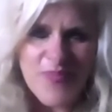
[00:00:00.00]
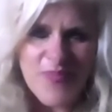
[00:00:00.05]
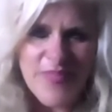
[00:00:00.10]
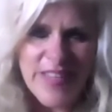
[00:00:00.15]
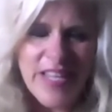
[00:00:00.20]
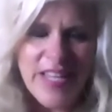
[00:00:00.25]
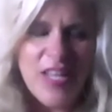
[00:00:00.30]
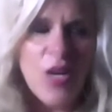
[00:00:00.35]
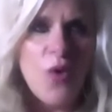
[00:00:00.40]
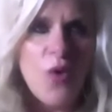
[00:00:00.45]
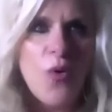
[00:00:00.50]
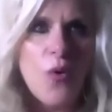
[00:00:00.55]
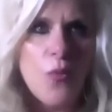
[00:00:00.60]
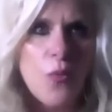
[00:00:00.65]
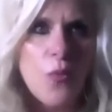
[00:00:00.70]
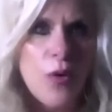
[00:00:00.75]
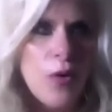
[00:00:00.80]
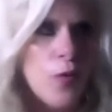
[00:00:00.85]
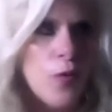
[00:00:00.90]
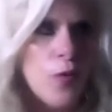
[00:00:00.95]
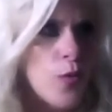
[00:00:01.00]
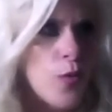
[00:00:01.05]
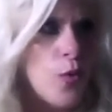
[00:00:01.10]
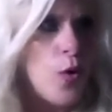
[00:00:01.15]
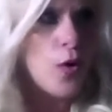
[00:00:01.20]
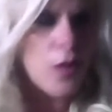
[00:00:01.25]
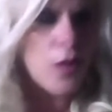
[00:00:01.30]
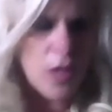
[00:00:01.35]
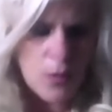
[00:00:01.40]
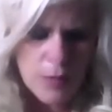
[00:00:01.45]
You know, we're
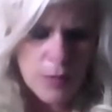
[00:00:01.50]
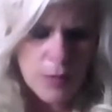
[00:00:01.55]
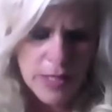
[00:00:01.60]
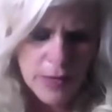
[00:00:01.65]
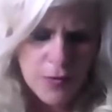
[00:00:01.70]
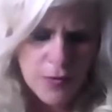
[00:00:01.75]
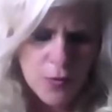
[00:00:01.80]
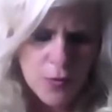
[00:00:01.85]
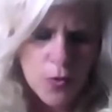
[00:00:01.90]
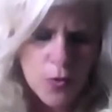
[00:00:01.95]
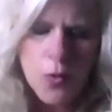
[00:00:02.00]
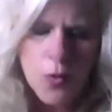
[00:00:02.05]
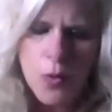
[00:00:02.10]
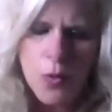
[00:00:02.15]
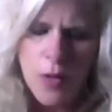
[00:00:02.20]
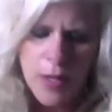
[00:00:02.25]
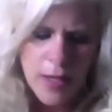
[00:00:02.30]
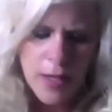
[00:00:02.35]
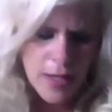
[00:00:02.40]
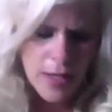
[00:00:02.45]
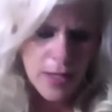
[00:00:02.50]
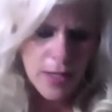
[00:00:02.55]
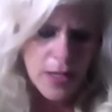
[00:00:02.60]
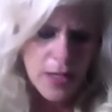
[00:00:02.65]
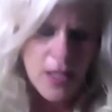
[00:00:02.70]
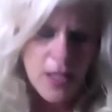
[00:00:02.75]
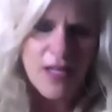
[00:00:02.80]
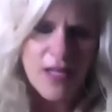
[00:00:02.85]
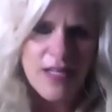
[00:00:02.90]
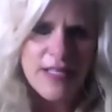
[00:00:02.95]
all going through
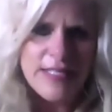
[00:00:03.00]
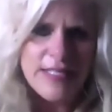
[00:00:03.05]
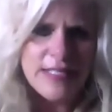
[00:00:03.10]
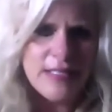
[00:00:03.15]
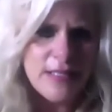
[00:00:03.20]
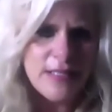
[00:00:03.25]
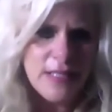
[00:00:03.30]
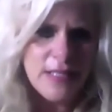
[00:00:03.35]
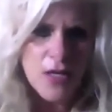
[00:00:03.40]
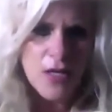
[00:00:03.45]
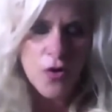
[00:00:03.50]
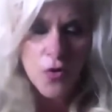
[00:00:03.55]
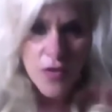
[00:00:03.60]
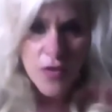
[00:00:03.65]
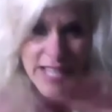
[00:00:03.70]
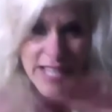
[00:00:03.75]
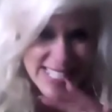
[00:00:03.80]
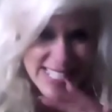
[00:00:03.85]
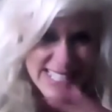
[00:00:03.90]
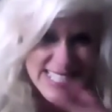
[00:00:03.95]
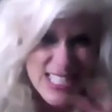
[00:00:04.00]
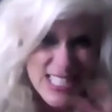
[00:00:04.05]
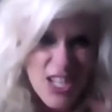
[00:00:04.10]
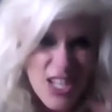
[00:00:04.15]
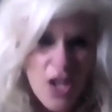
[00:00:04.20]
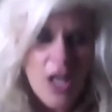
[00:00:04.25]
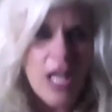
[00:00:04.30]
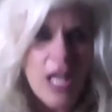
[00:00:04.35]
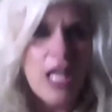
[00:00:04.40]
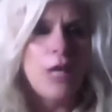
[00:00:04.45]
a crazy
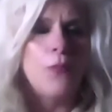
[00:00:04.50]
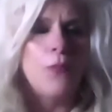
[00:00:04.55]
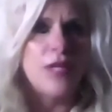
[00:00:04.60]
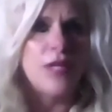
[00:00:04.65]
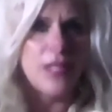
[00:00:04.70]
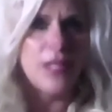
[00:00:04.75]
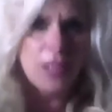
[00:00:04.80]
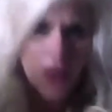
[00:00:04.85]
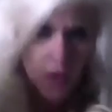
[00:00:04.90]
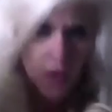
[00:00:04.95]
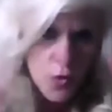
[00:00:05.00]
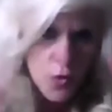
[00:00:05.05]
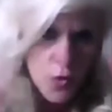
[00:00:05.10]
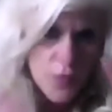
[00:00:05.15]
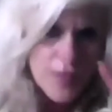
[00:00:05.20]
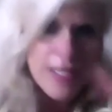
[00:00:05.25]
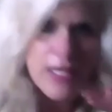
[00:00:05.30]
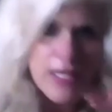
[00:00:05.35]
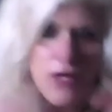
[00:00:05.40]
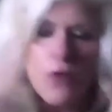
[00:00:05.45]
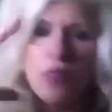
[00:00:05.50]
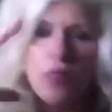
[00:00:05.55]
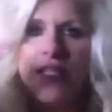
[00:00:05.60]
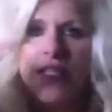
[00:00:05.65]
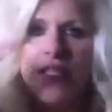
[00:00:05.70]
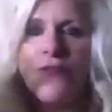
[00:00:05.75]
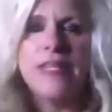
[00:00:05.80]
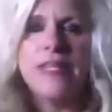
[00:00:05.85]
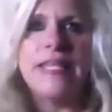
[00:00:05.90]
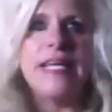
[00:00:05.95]
time with the COVID and all the
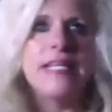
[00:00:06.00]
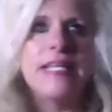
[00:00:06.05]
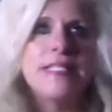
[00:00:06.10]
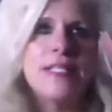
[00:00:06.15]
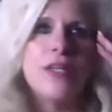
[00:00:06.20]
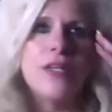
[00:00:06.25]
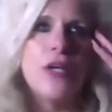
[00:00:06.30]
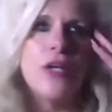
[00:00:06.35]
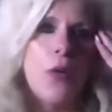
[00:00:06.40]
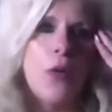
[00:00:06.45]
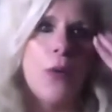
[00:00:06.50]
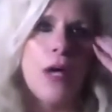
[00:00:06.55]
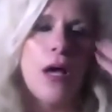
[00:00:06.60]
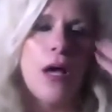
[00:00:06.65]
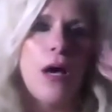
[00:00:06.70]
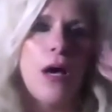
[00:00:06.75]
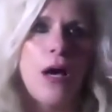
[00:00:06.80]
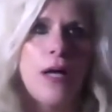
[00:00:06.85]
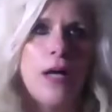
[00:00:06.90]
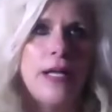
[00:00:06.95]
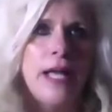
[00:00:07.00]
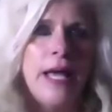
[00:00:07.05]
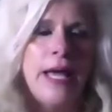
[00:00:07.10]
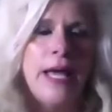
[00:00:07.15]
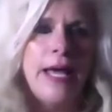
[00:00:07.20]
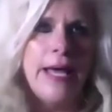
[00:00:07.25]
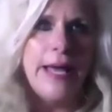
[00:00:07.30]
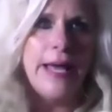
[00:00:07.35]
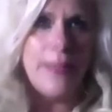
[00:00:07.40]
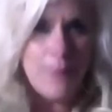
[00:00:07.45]
different things that are going on.
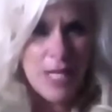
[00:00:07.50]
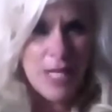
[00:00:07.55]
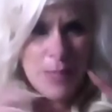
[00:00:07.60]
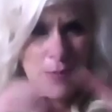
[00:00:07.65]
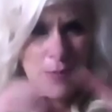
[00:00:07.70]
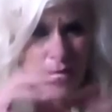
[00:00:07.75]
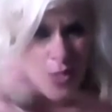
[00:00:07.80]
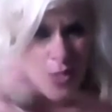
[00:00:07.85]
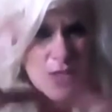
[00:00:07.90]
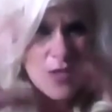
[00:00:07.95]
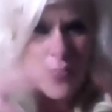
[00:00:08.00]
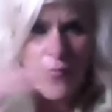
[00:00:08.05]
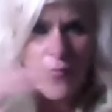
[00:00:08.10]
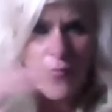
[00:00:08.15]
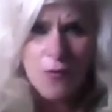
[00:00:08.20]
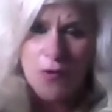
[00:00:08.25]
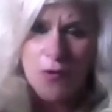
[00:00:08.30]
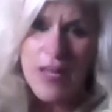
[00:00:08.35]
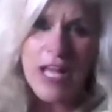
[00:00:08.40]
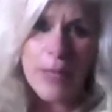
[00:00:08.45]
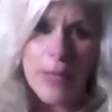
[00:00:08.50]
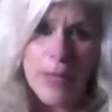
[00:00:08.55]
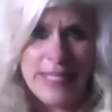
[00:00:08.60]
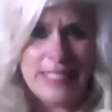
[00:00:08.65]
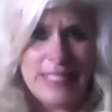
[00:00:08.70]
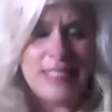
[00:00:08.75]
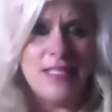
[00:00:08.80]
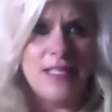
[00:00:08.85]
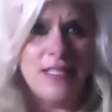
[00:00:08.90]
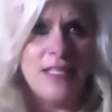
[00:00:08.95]
And people are a little
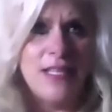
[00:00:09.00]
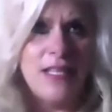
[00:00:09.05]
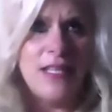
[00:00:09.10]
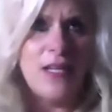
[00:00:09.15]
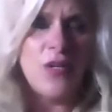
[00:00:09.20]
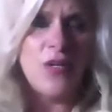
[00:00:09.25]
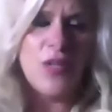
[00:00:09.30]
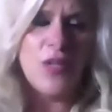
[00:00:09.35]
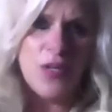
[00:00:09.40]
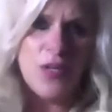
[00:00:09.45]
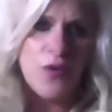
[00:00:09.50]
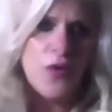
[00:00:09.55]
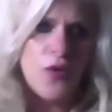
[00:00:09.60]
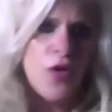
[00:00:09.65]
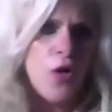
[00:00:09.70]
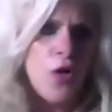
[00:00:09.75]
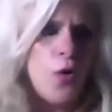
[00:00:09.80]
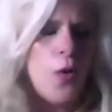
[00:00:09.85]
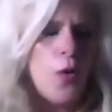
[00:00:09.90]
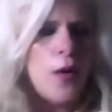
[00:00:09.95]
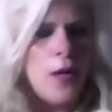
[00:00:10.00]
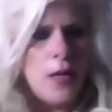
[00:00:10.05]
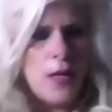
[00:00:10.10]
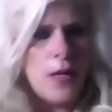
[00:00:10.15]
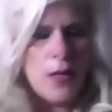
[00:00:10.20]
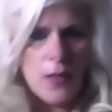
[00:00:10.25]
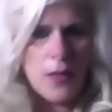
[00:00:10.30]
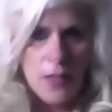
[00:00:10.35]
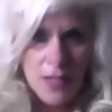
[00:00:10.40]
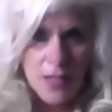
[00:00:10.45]
fragmented, you know, you don't know
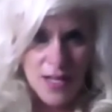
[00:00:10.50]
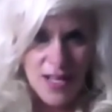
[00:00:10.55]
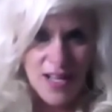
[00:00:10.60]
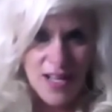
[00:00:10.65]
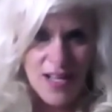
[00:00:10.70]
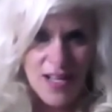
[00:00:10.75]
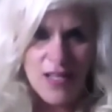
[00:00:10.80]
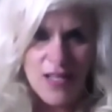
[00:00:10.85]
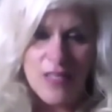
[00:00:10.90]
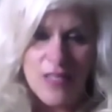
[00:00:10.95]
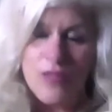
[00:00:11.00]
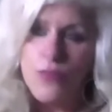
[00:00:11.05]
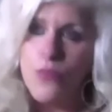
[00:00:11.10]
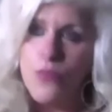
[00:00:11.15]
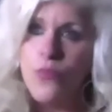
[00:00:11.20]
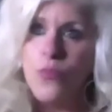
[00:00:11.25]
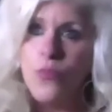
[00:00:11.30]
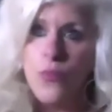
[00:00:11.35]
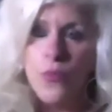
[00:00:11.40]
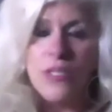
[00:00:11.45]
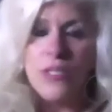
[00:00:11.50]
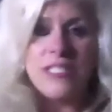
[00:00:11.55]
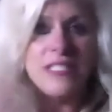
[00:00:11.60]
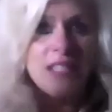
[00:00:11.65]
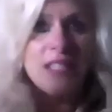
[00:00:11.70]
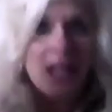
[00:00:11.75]
what's to